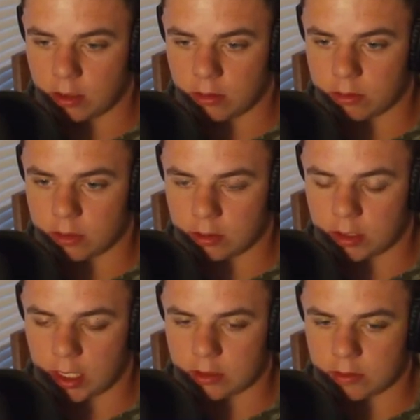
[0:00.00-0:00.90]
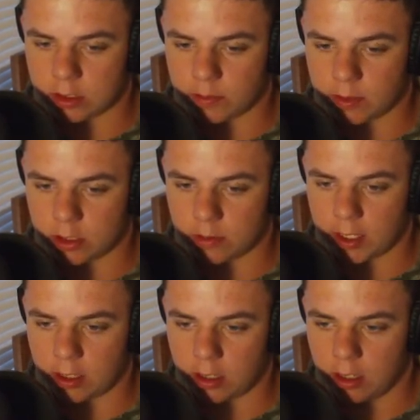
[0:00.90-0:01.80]
So that's what it's supposed to
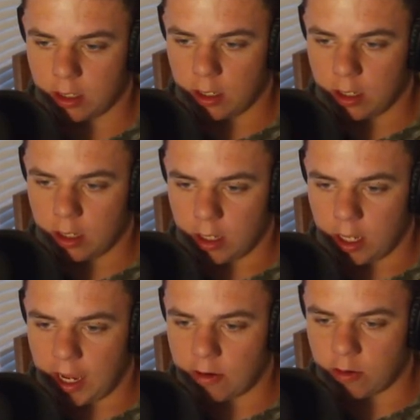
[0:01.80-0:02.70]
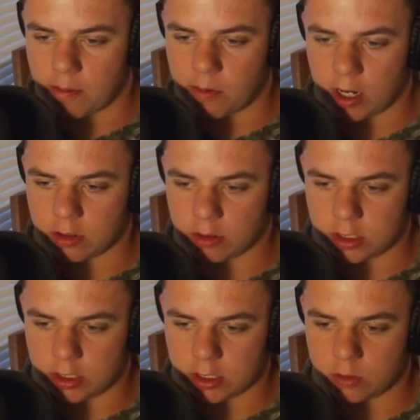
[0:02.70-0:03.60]
be. And remember I
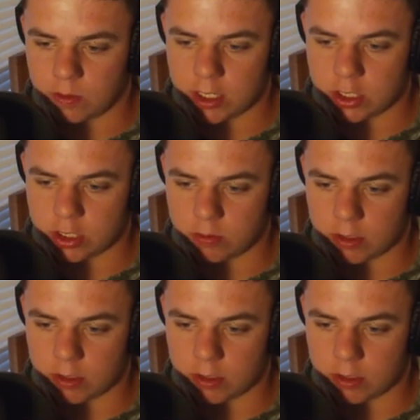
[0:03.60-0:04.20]
told you the switch?